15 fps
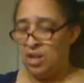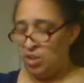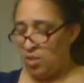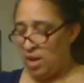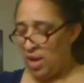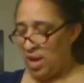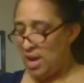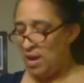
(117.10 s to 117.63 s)
So
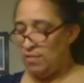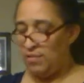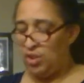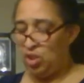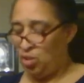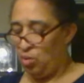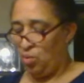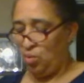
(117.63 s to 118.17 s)
I have
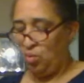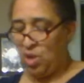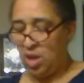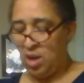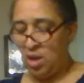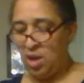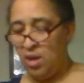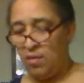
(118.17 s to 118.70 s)
two,
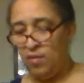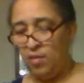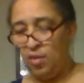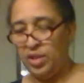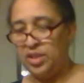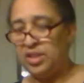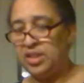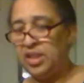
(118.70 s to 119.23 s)

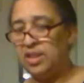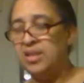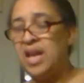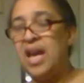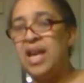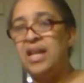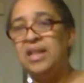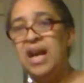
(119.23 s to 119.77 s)
four, six,
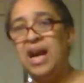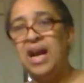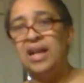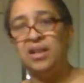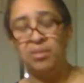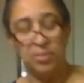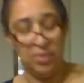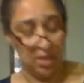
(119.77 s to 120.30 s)
eight
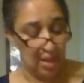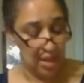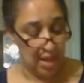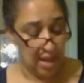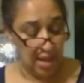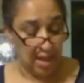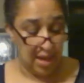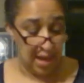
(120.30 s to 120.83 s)
items,
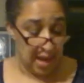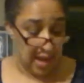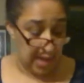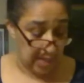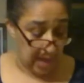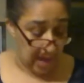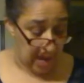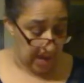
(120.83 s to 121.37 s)

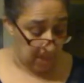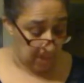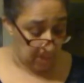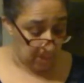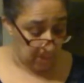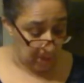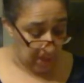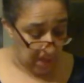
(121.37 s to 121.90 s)
eight
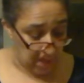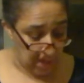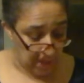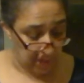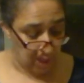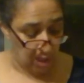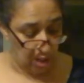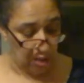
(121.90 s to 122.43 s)
items. And let
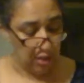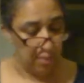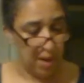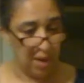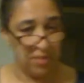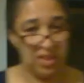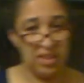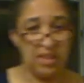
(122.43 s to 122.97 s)
me show you my
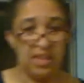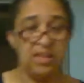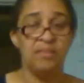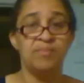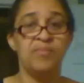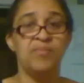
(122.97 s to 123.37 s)
receipt.